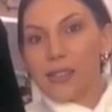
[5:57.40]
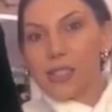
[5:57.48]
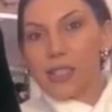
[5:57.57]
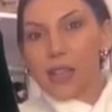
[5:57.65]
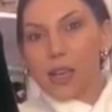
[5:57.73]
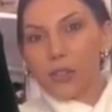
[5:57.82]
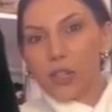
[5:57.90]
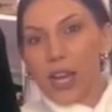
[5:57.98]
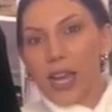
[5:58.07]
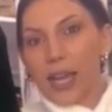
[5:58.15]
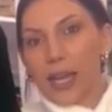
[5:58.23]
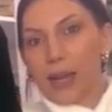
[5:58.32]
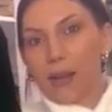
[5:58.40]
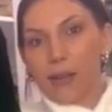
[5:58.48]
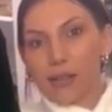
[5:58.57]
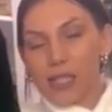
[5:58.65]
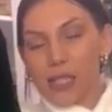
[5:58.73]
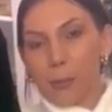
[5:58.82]
is such a
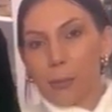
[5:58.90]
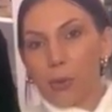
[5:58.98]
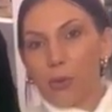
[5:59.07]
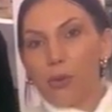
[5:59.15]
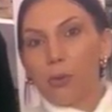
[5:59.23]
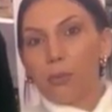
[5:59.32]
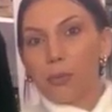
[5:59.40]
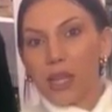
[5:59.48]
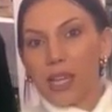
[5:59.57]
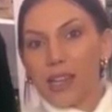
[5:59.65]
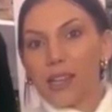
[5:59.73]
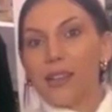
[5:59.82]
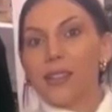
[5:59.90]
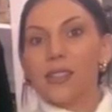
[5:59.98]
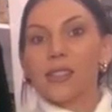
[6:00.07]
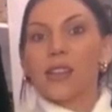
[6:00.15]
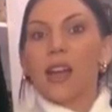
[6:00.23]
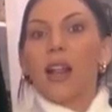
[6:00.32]
simple
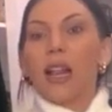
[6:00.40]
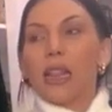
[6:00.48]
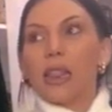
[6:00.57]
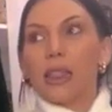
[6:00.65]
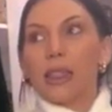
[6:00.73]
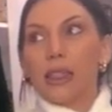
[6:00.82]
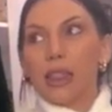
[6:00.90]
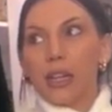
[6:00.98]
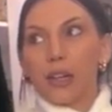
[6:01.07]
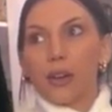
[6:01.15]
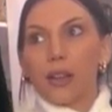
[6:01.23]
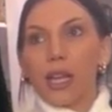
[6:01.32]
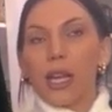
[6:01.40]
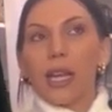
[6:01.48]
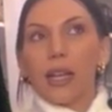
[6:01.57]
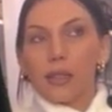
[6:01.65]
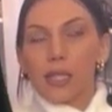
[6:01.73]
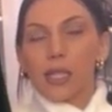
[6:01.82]
piece.
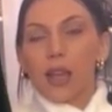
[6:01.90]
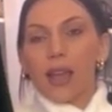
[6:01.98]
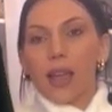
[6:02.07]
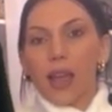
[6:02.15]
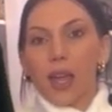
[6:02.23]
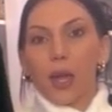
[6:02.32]
Literally, it's like